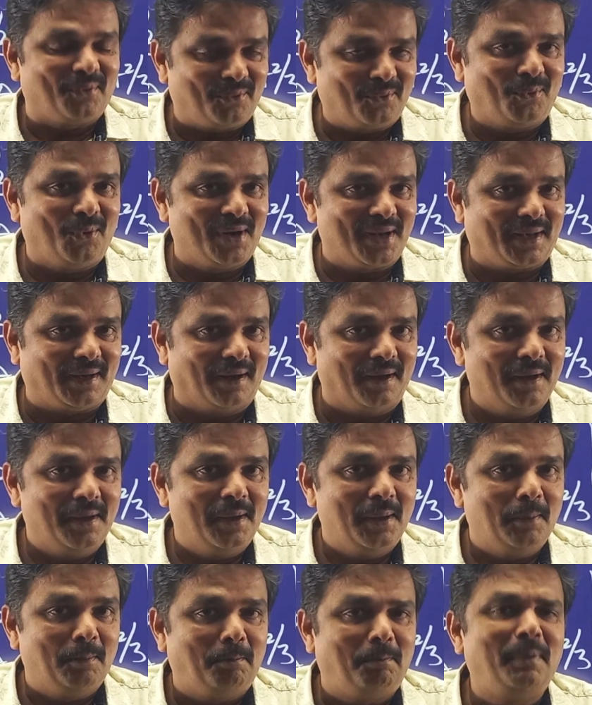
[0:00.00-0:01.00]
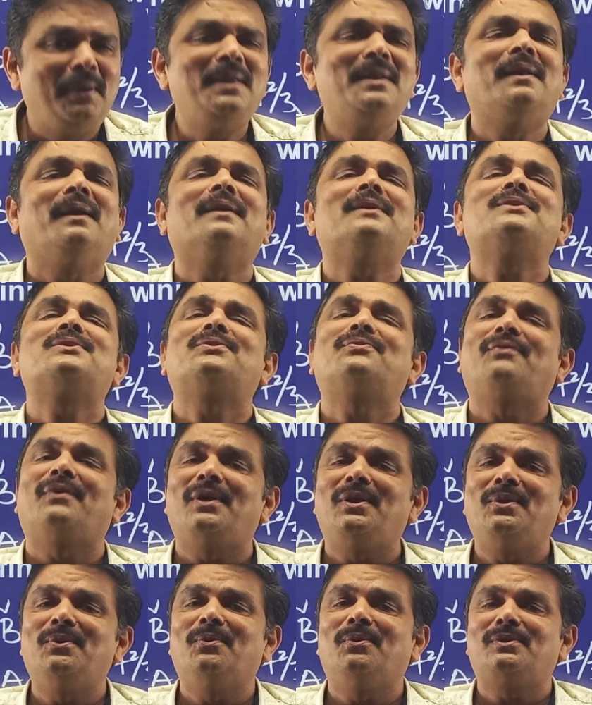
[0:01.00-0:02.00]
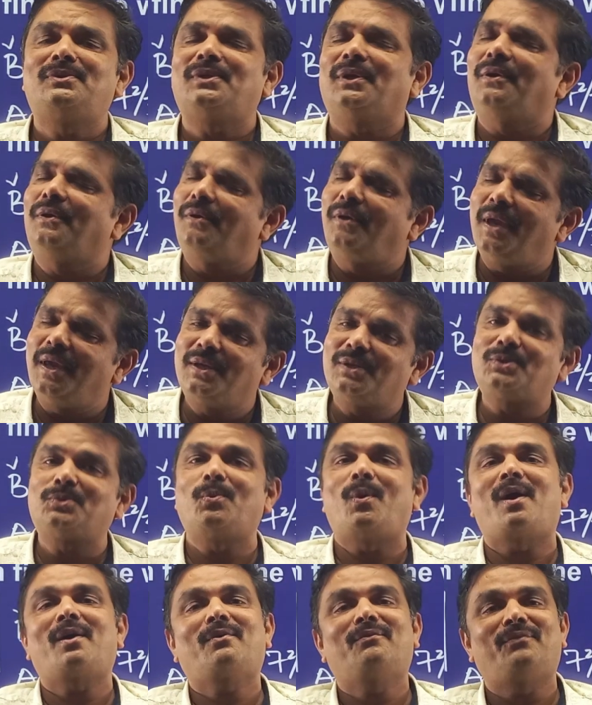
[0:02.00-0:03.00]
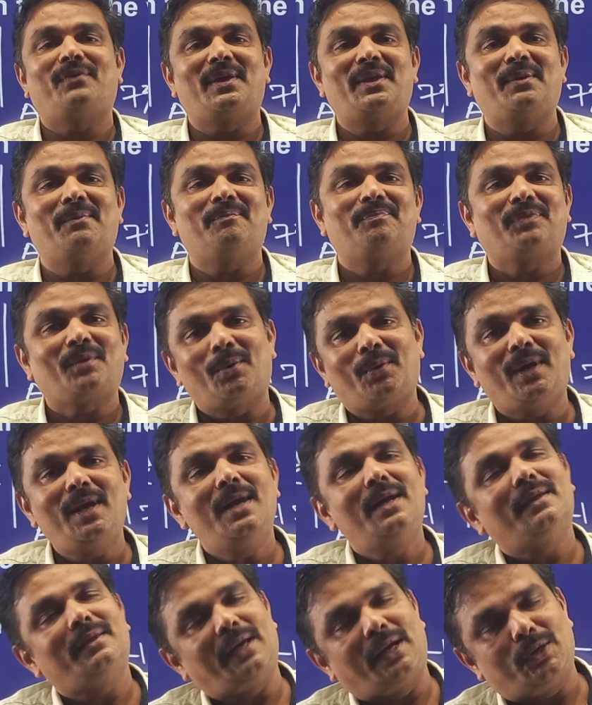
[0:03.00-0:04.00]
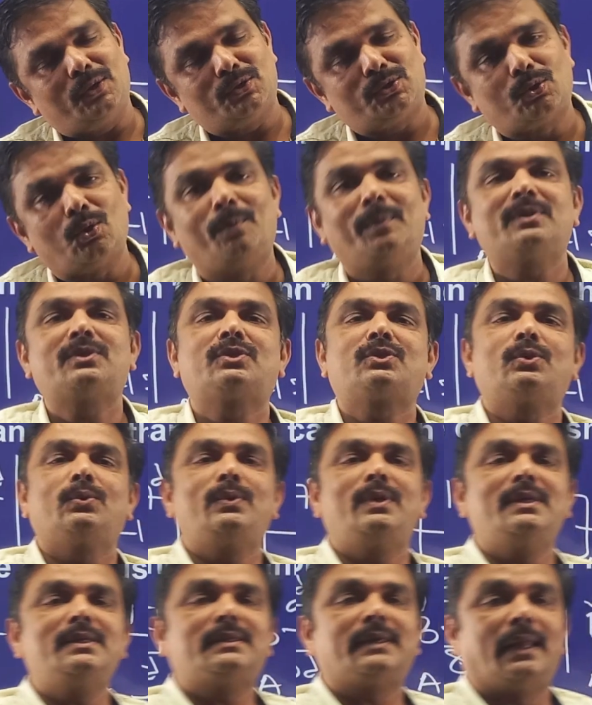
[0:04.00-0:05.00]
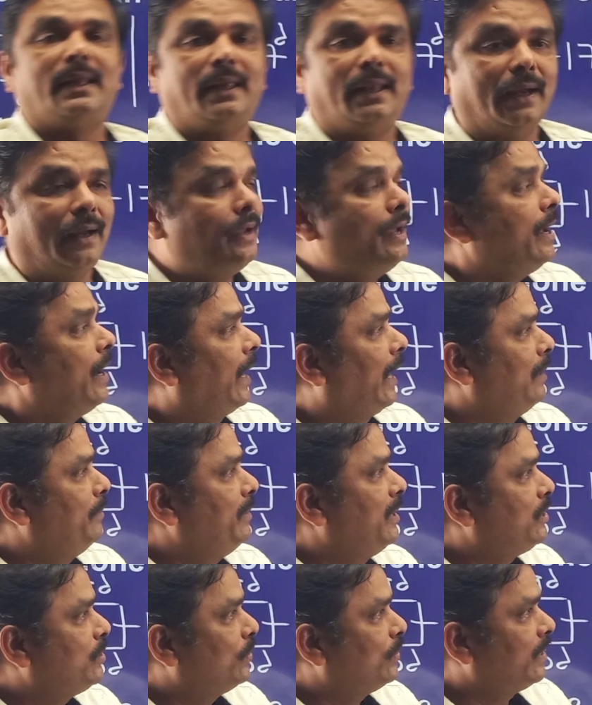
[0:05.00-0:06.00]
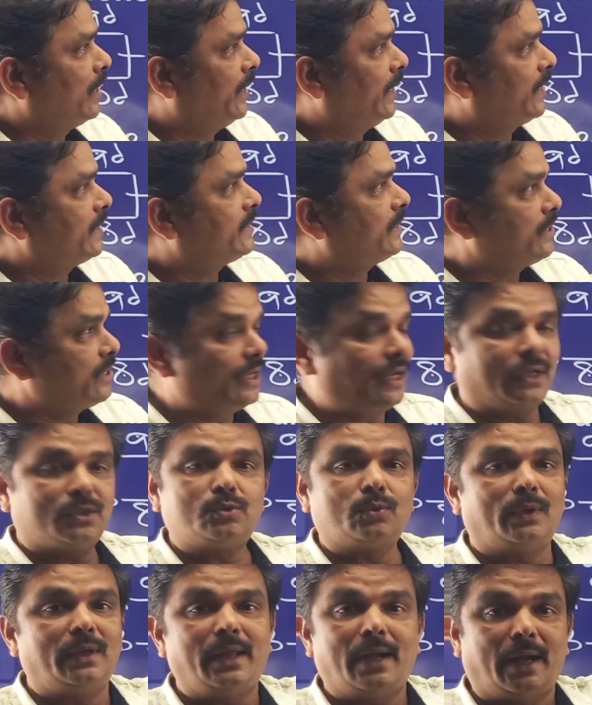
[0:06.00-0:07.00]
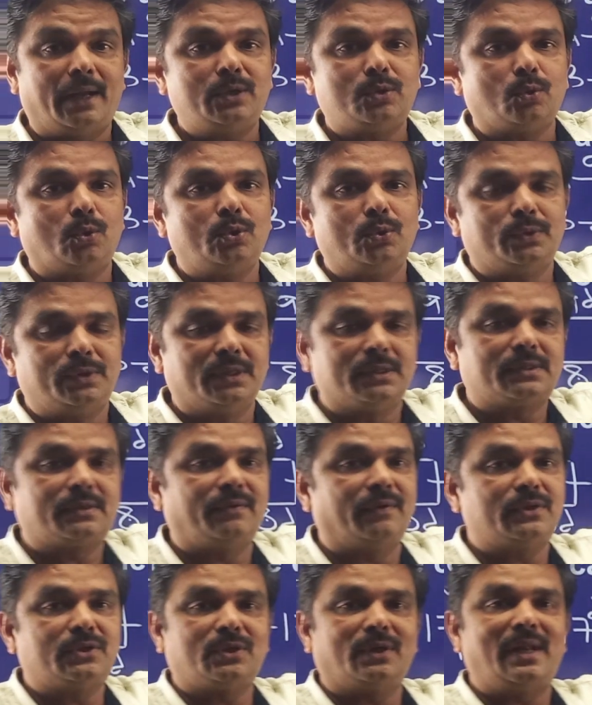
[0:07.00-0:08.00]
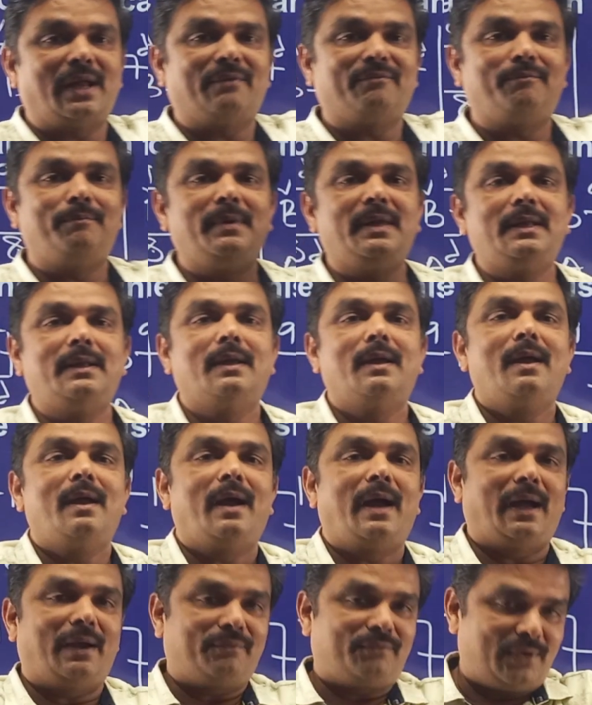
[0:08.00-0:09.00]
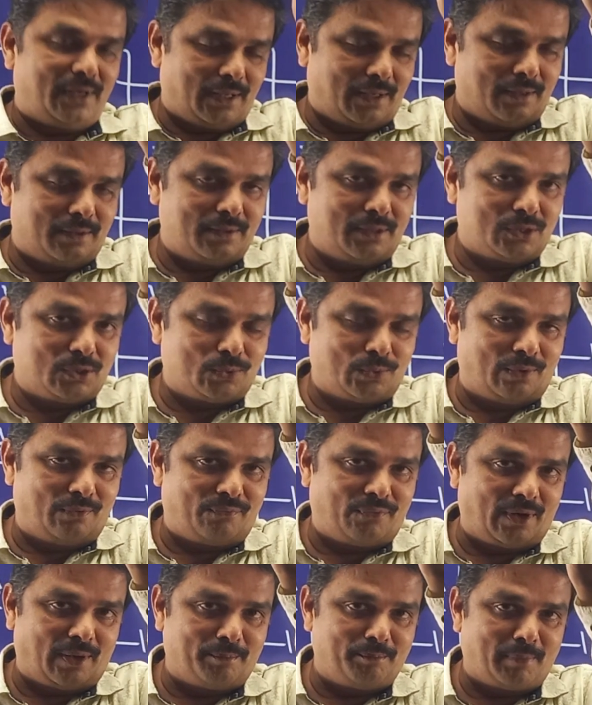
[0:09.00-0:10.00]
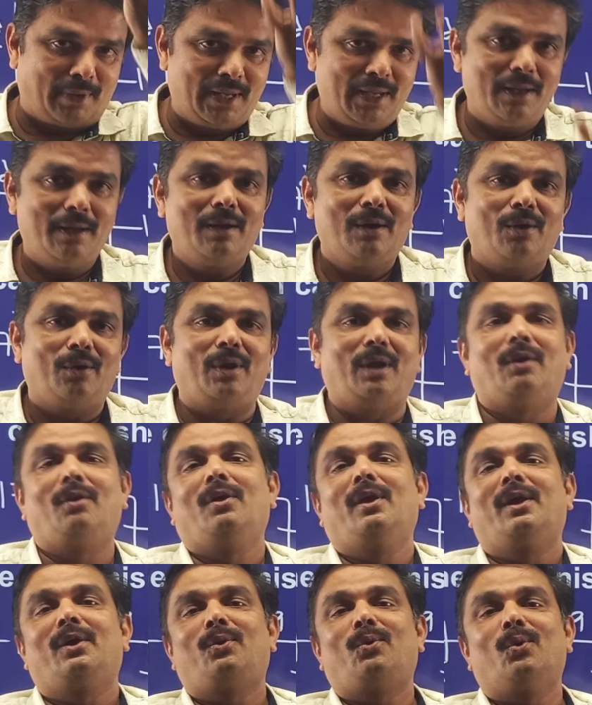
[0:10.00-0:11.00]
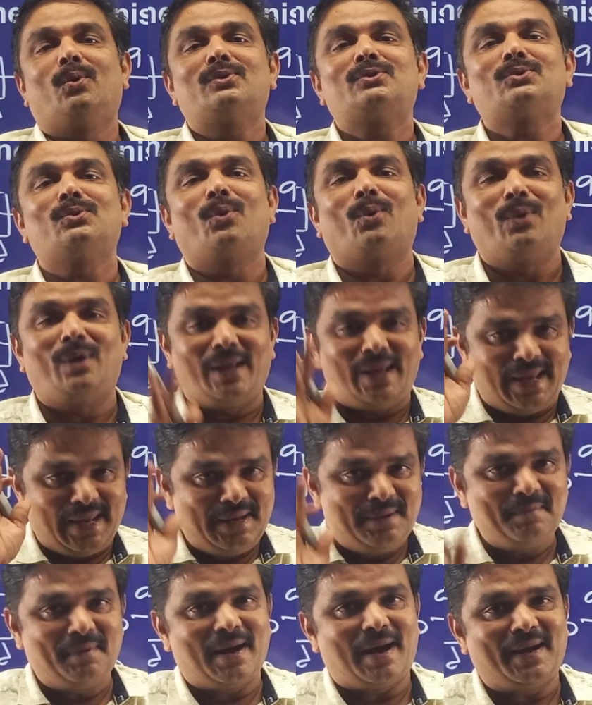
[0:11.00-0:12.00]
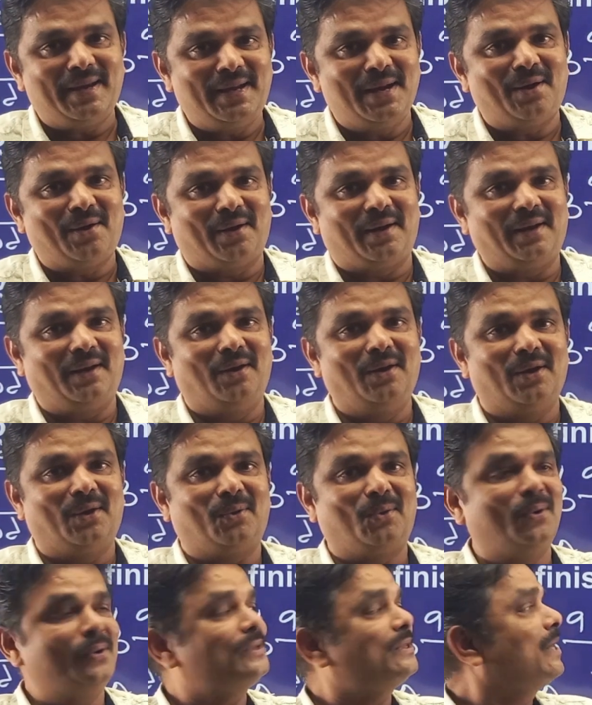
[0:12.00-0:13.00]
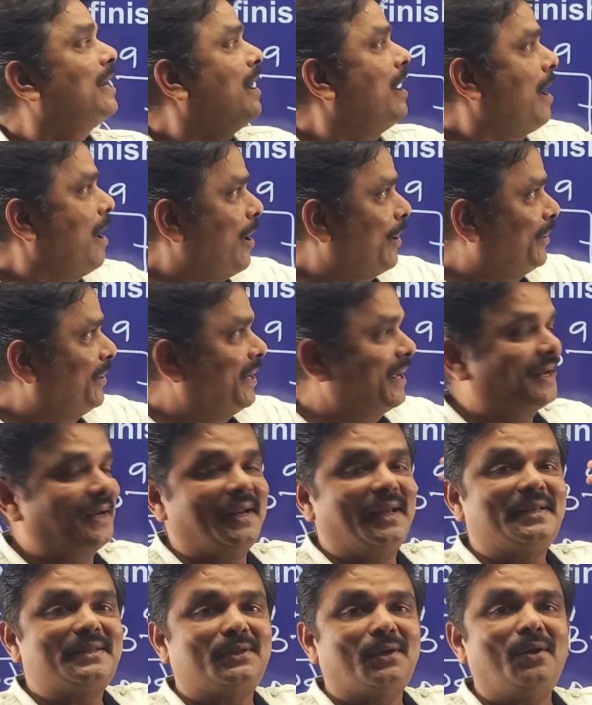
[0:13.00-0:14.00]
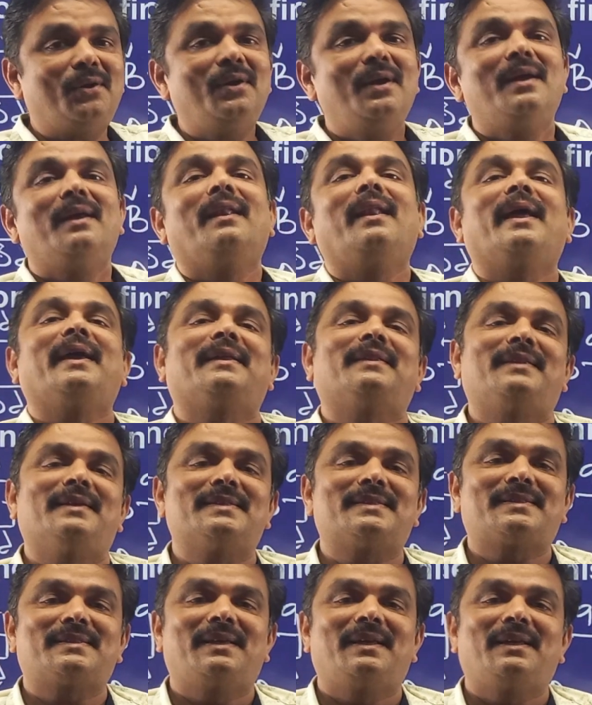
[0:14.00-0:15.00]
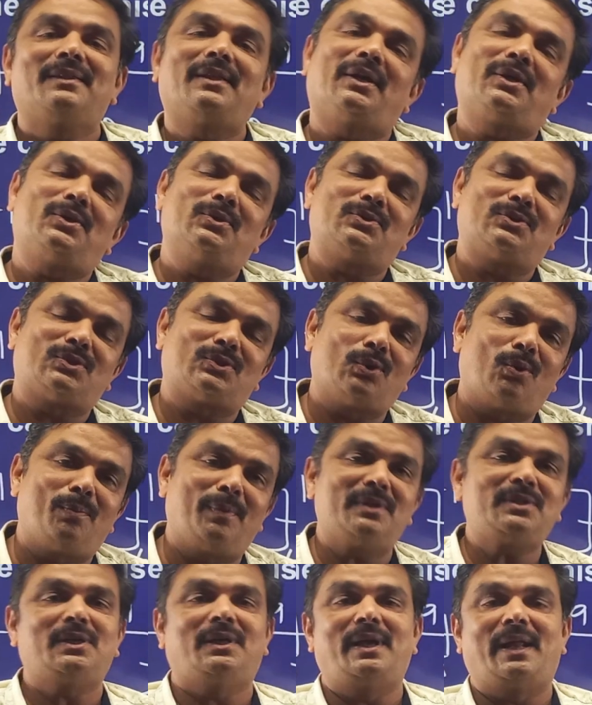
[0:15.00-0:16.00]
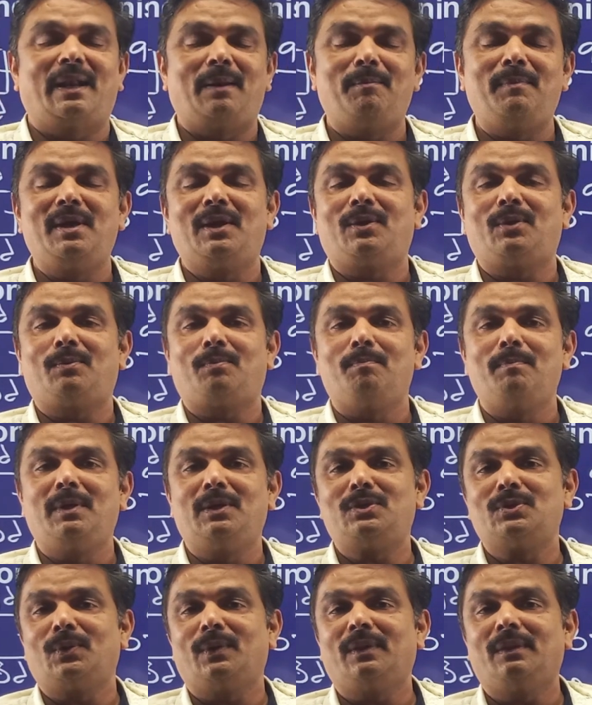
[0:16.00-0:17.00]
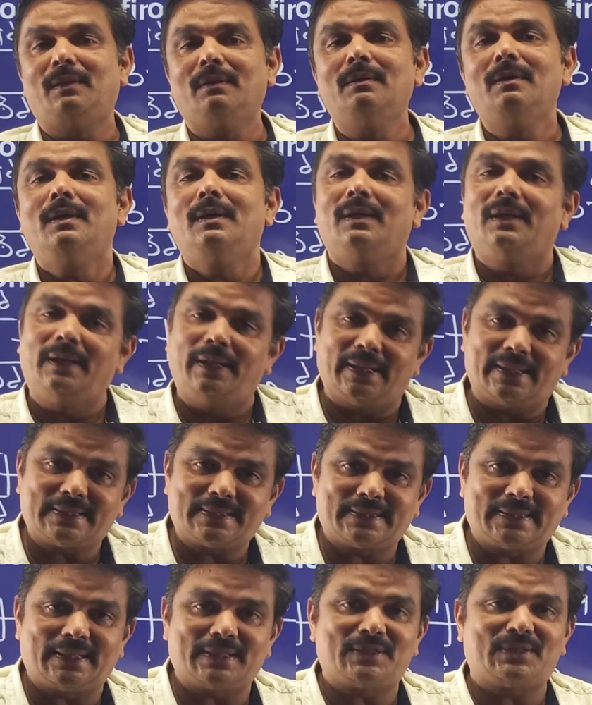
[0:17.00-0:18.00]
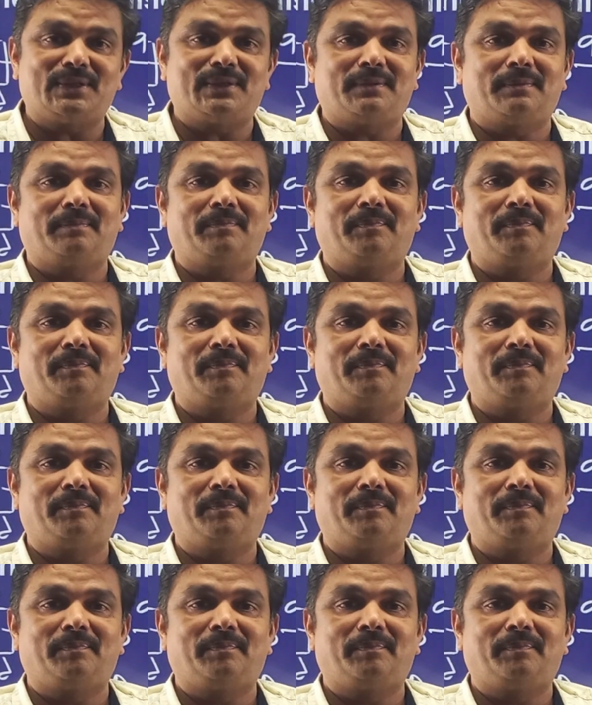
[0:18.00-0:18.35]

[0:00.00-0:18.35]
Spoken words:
what? Peanuts for you. It's a cakeswalk for you. Okay, thank you so much, students, and I'll meet you in the next session. Actually, I told you this question, I've taken this one from my regular course only. In our regular course, our techniques are like this. Thank you so much, and I'll meet you in the next session.